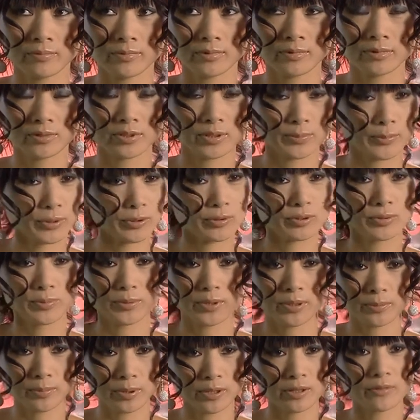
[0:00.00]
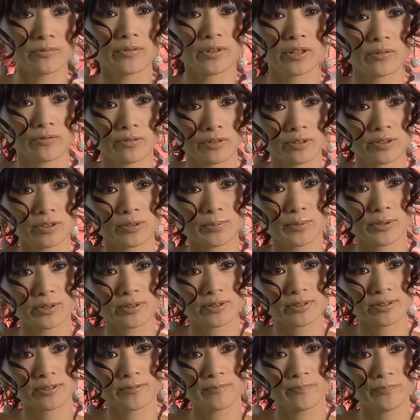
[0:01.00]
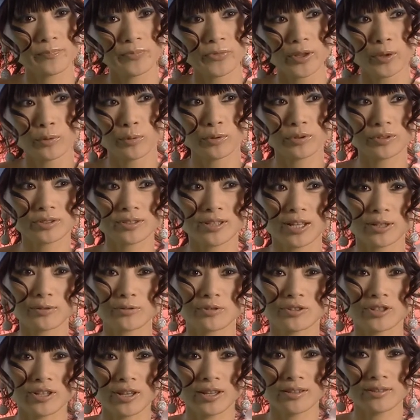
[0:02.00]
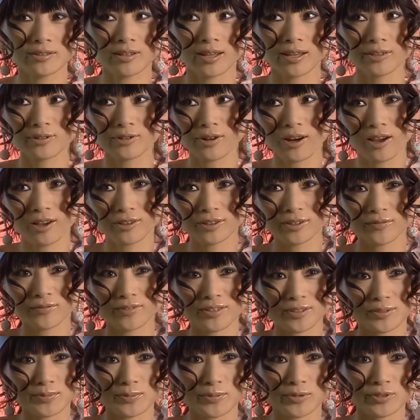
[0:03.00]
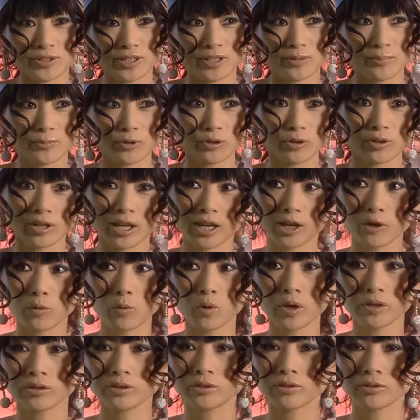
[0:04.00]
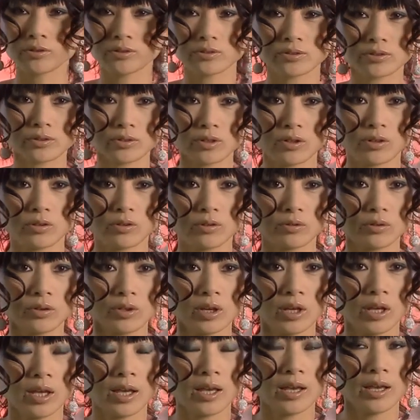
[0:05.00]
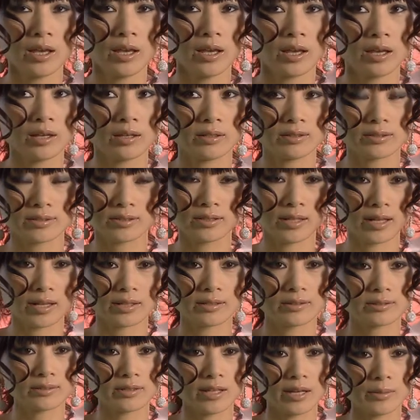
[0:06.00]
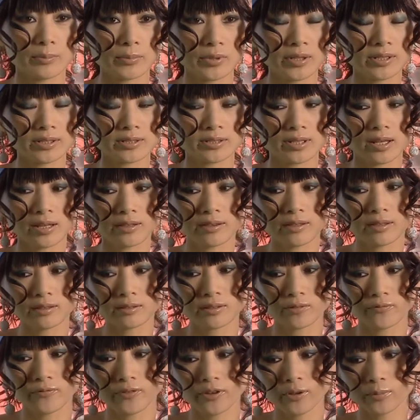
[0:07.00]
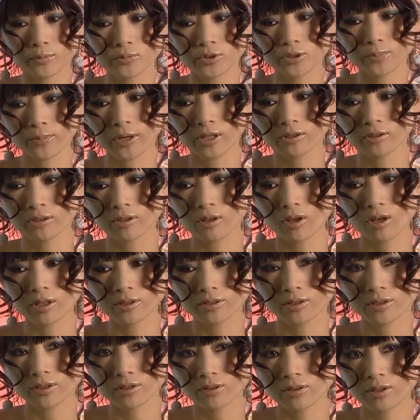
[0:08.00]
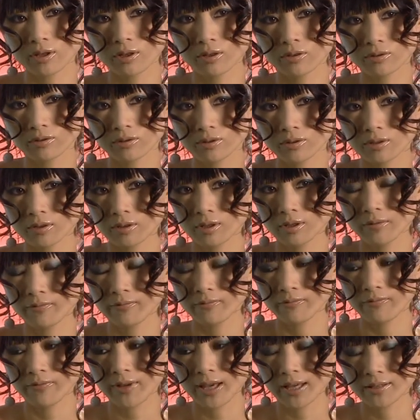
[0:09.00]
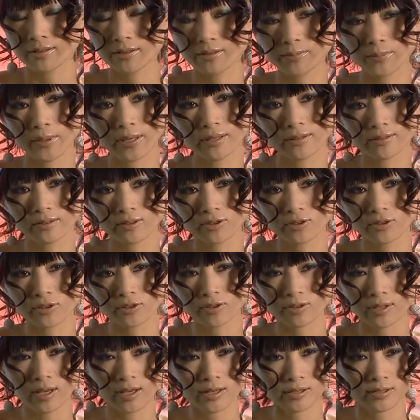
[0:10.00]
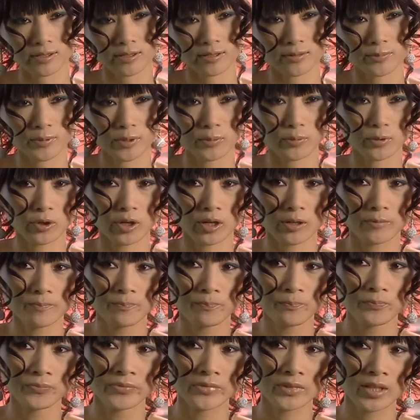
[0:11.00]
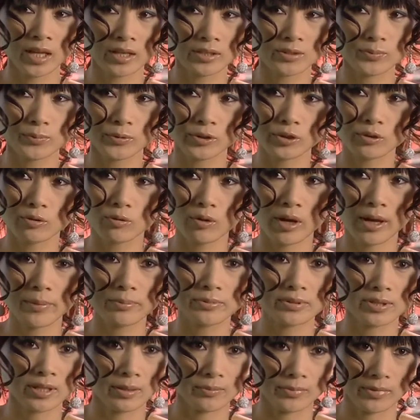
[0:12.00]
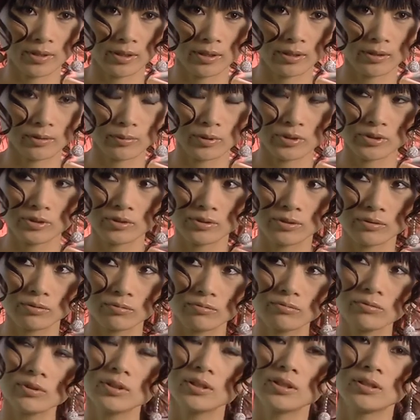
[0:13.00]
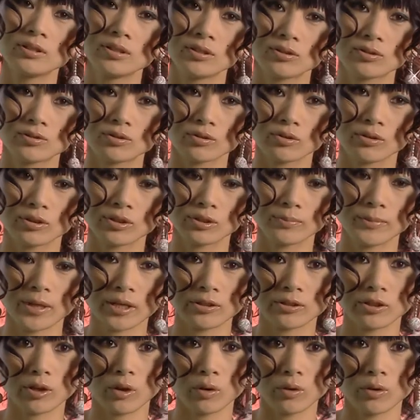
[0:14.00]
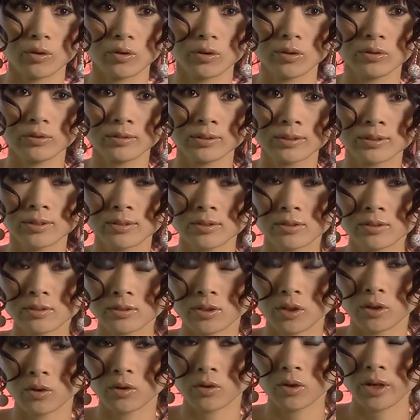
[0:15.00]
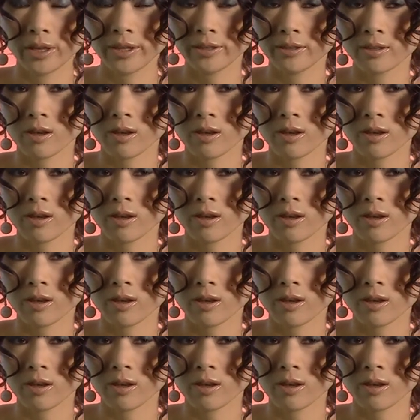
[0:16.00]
supposed to be perfect for this person. When you start to change that, you're out of this museum, you're like a wandering soul. It's like in Dumplings. I think the film's about the lost souls in fast-paced society. People are desperately grabbed something which really destroyed by their own soul and